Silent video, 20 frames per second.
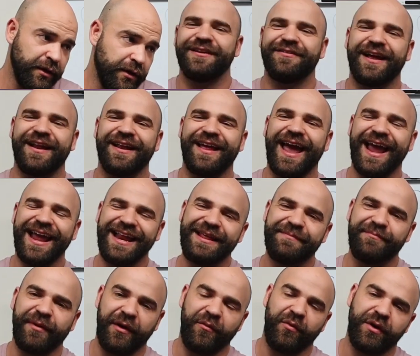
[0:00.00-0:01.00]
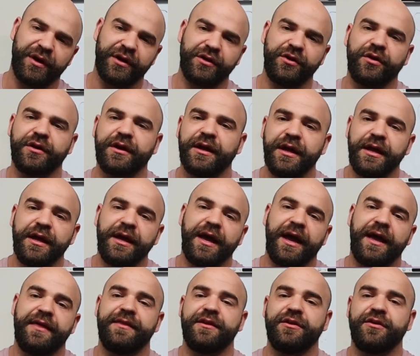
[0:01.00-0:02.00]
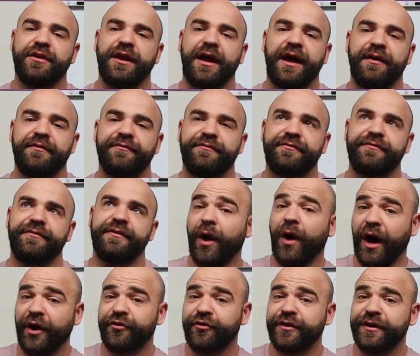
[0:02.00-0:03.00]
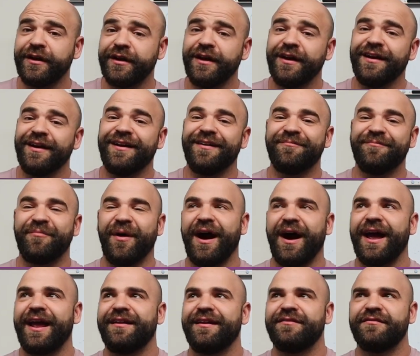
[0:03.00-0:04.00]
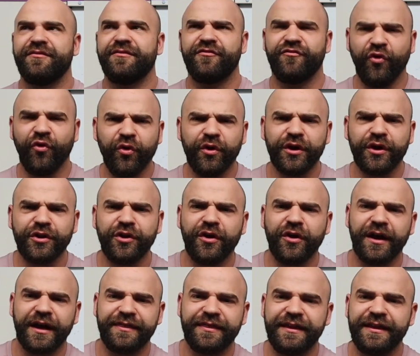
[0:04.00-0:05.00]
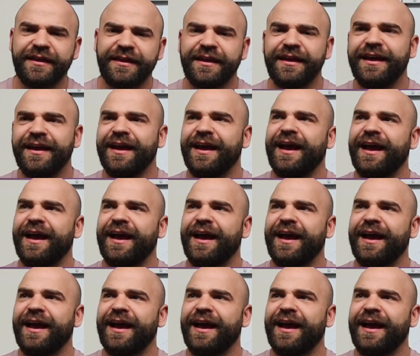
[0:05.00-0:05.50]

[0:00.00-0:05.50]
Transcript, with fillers: you had 80 by one o'clock and then you'd have 200 by four o'clock, I think.